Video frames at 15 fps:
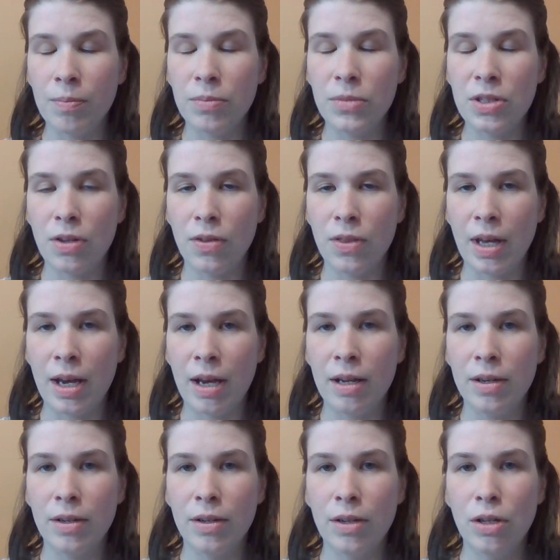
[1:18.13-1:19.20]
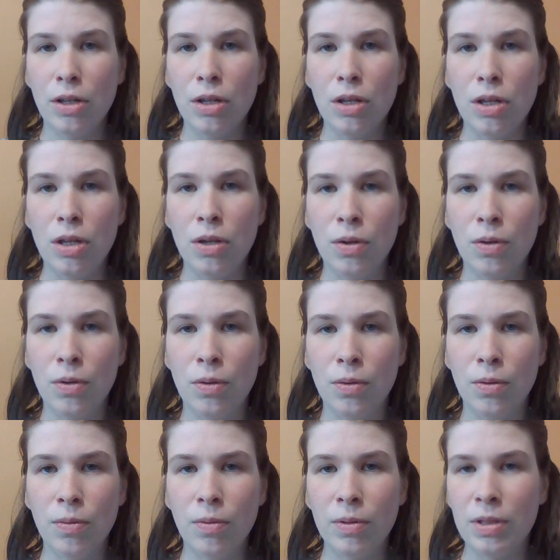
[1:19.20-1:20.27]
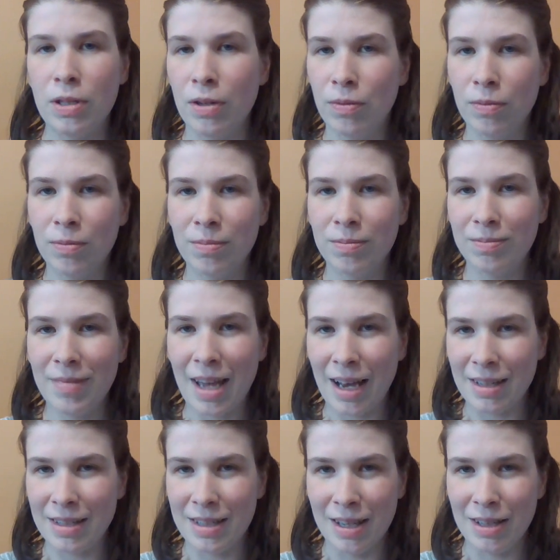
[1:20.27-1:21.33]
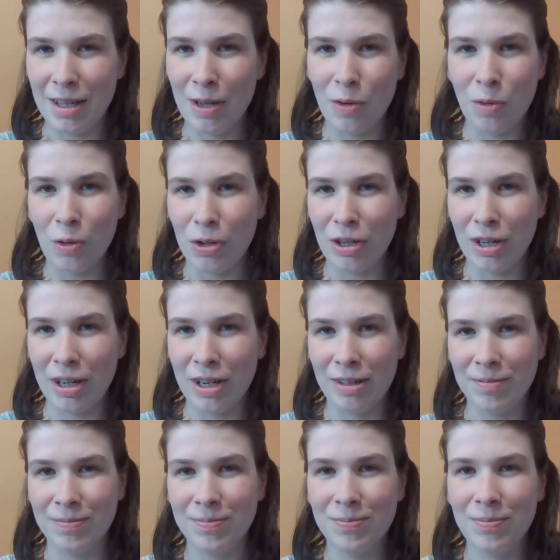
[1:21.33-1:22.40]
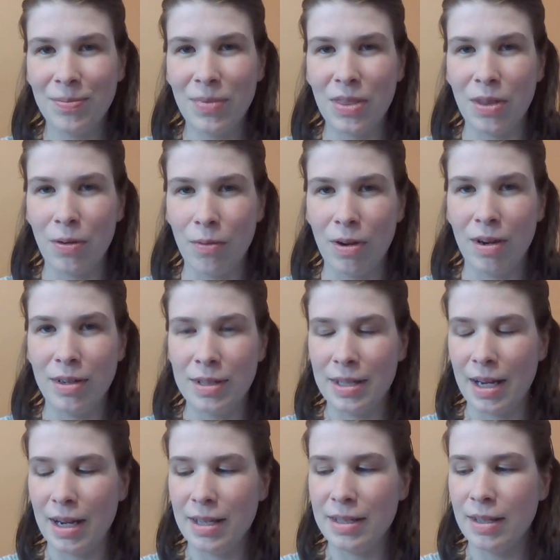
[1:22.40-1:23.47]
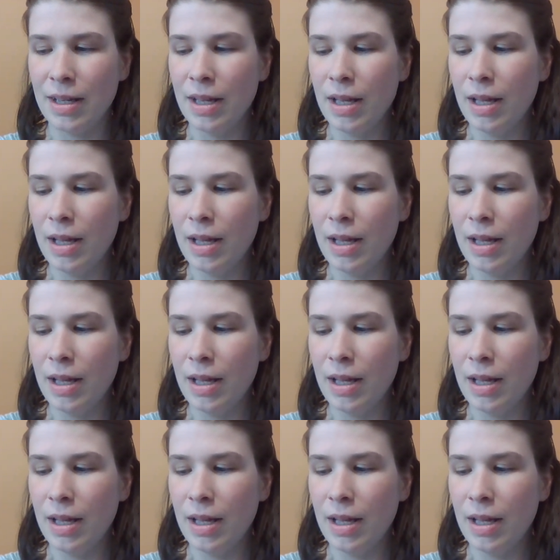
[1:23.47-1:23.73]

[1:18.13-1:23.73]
so that you don't accidentally order the wrong size.